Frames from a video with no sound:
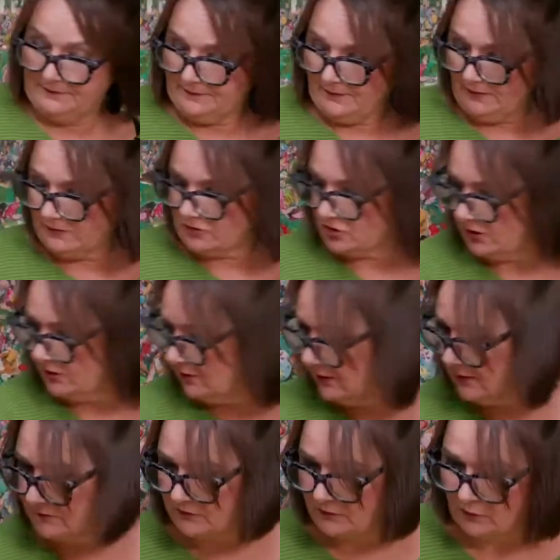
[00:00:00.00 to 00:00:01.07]
I'll show you
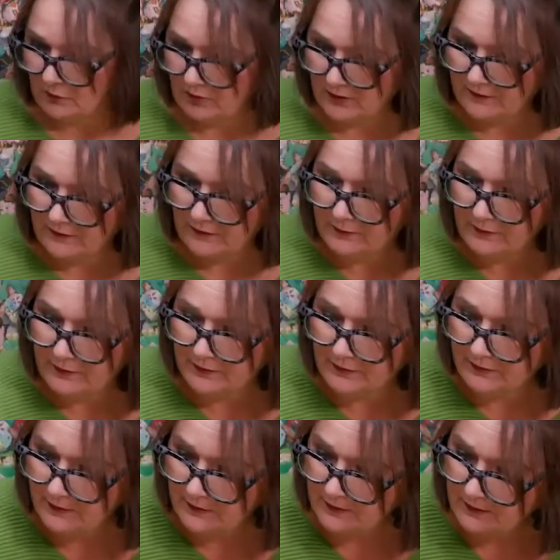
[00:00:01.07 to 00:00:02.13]
how to wire them
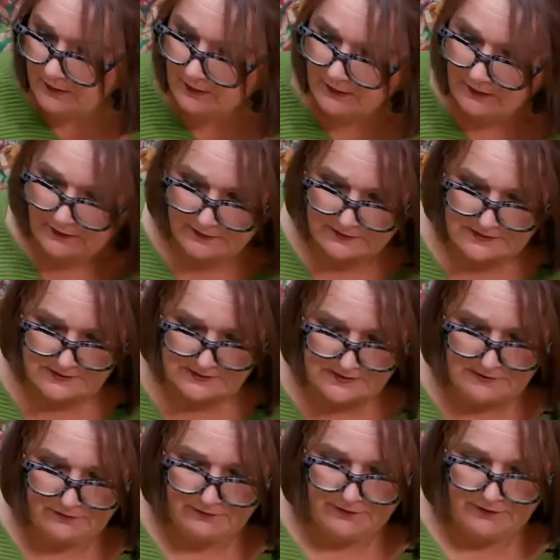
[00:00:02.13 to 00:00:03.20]
because that's
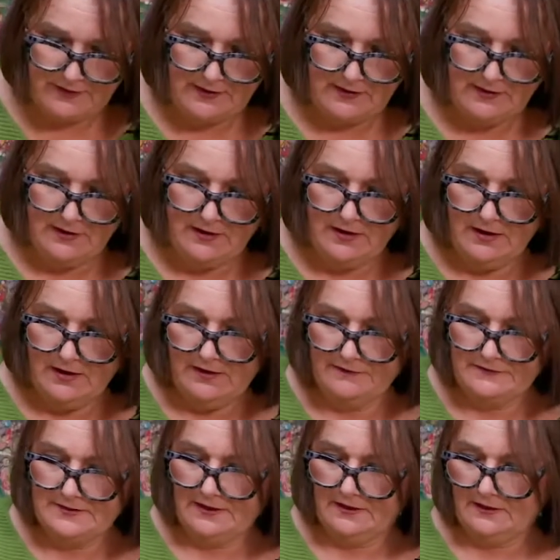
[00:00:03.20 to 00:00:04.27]
unfair. I've
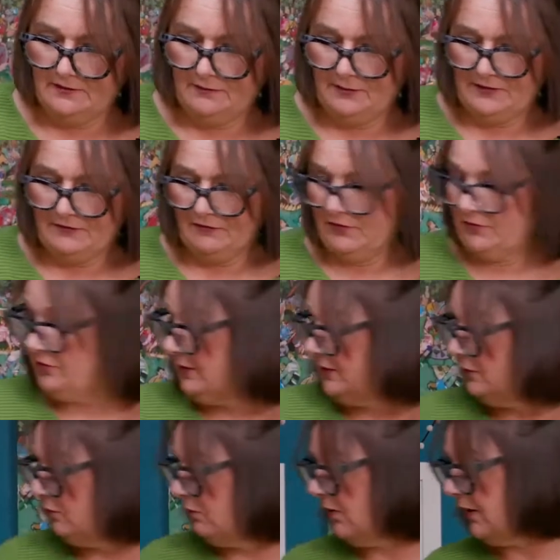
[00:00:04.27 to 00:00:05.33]
taken a bit of a
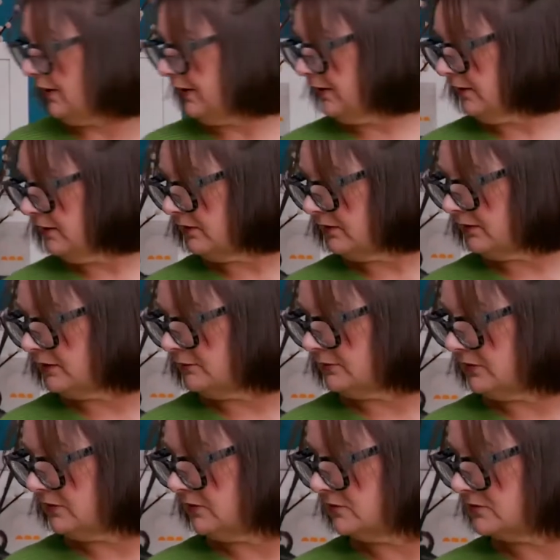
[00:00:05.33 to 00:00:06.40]
thinner wire only
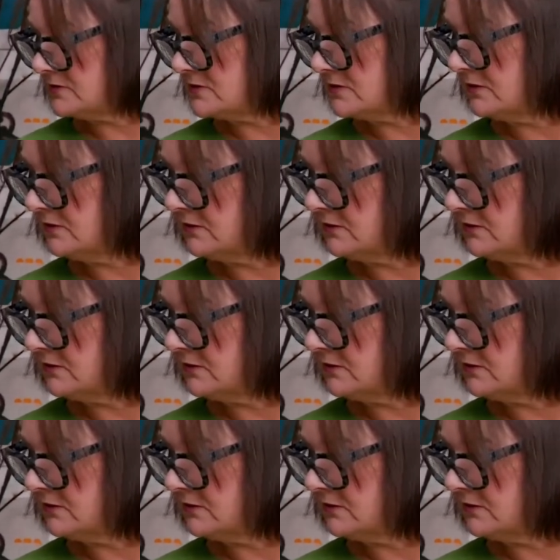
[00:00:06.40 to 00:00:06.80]
because